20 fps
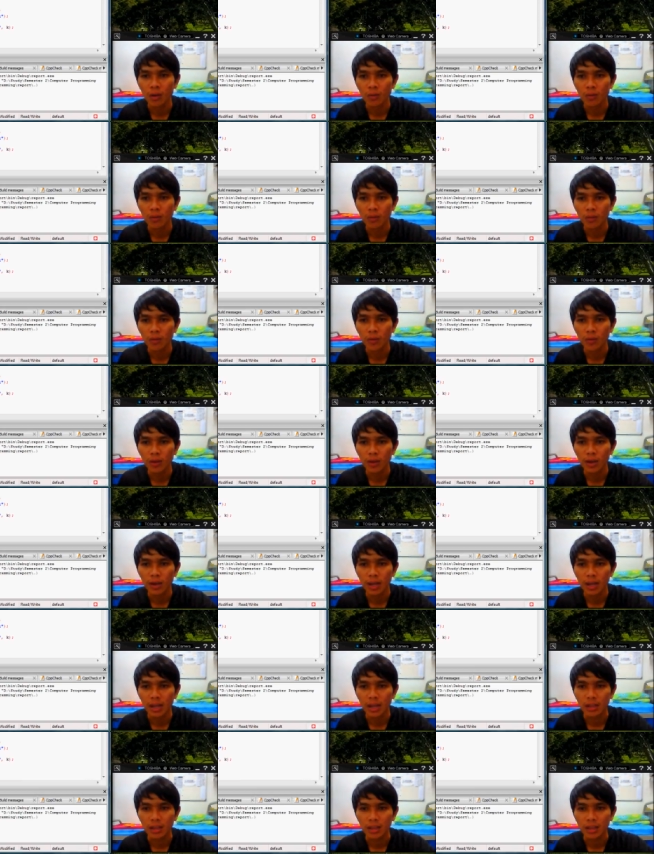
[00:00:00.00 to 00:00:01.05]
four line,
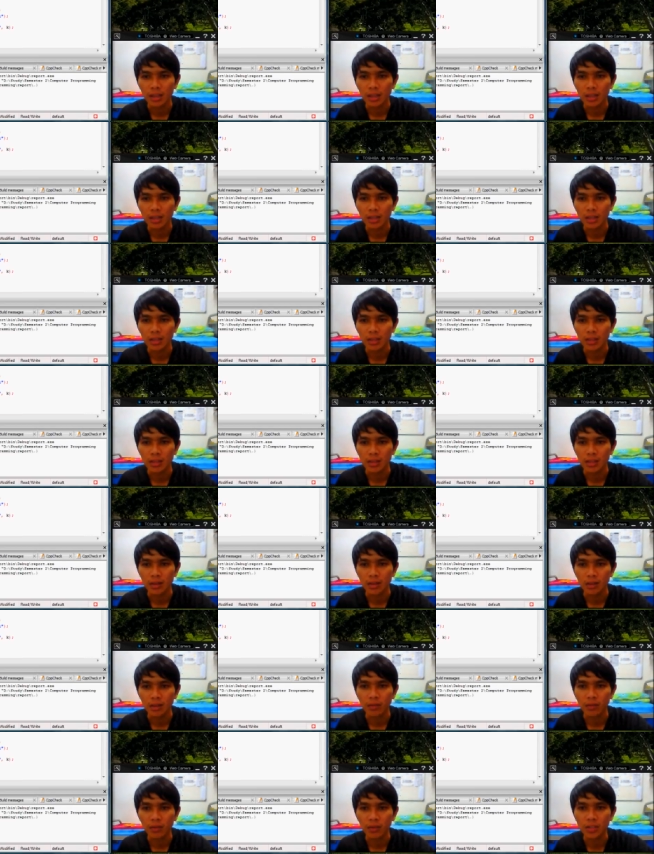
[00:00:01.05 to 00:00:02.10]
this is a
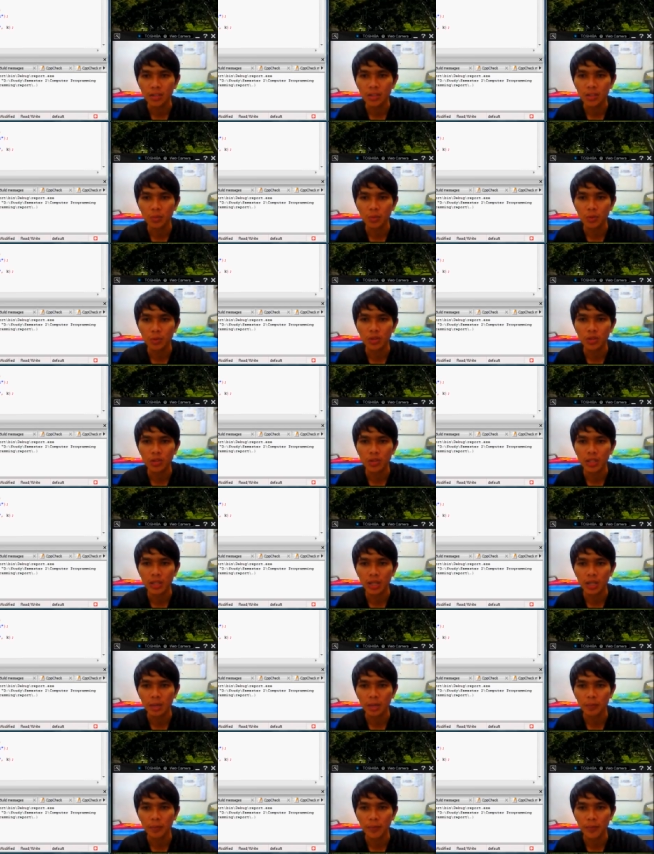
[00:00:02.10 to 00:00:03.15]
function prototype.
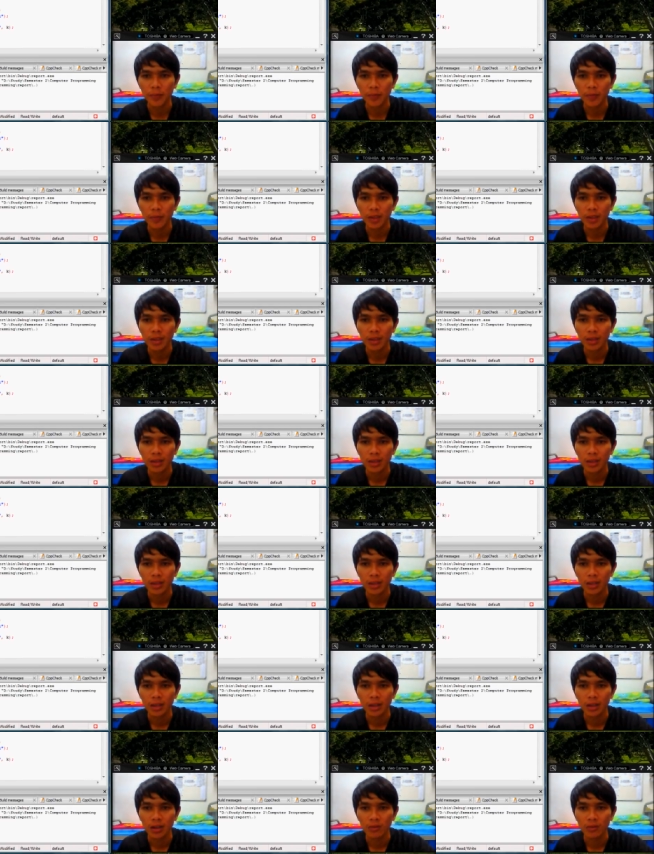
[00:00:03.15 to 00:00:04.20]
There
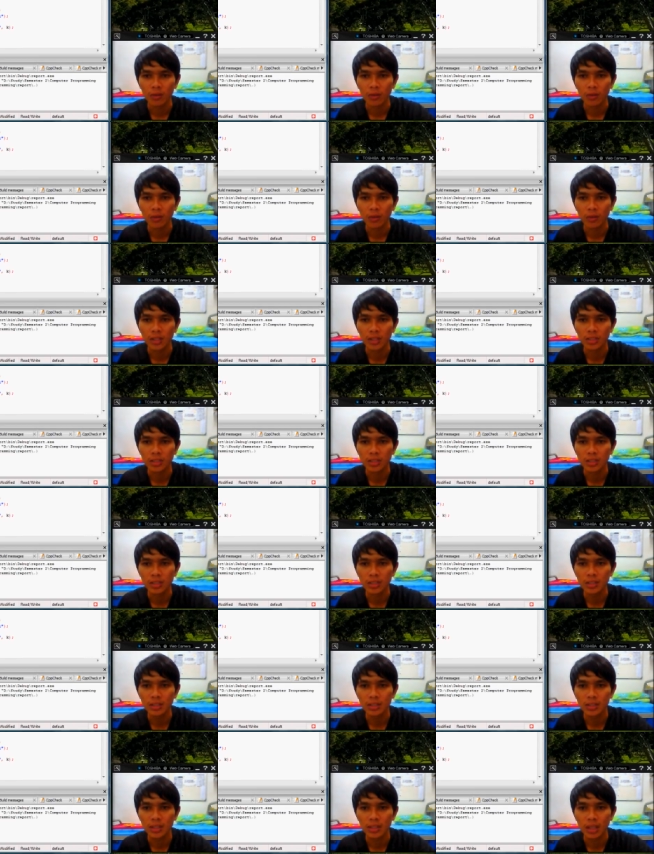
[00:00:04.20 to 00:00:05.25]
are four function:
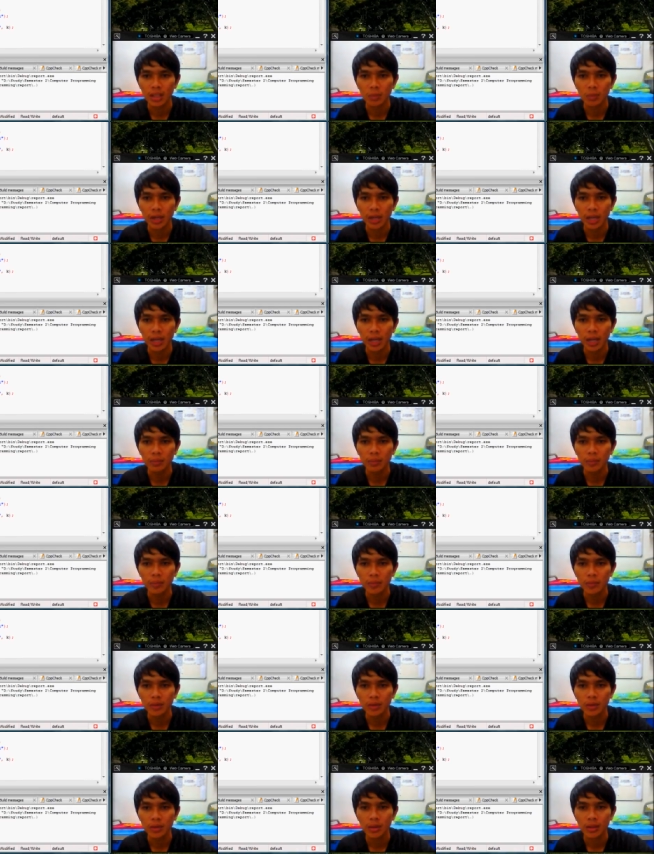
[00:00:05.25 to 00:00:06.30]
double M,
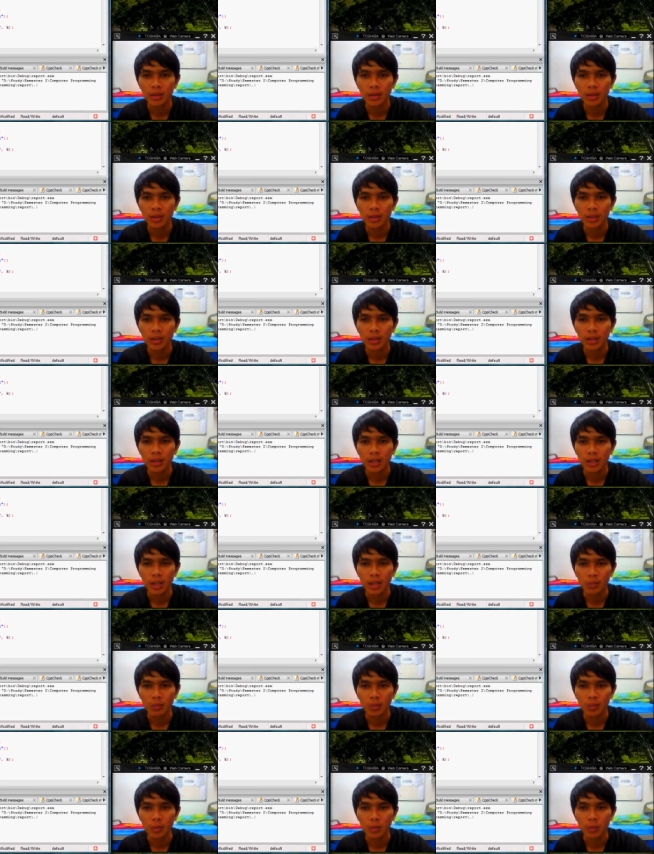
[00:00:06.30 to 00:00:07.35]

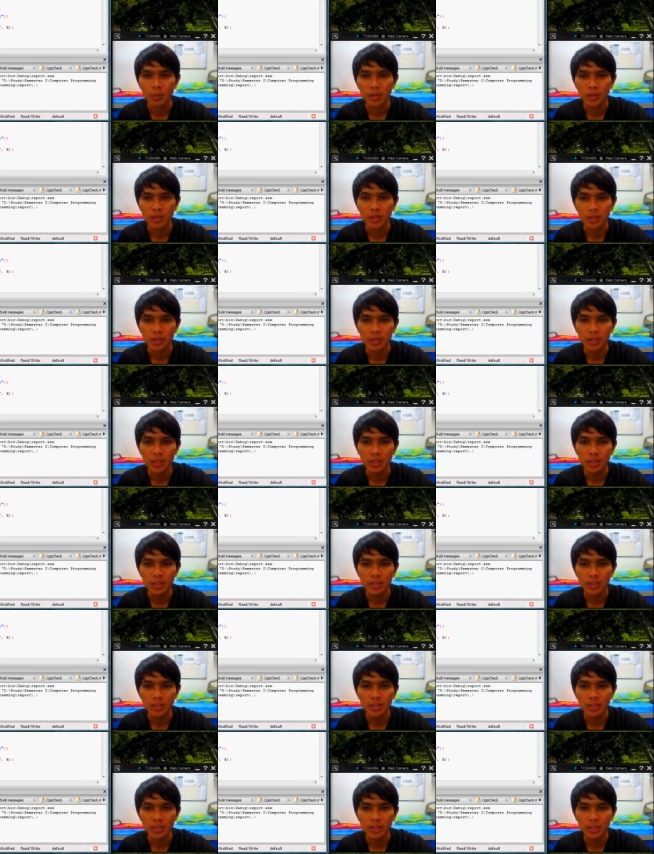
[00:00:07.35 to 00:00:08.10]
double material.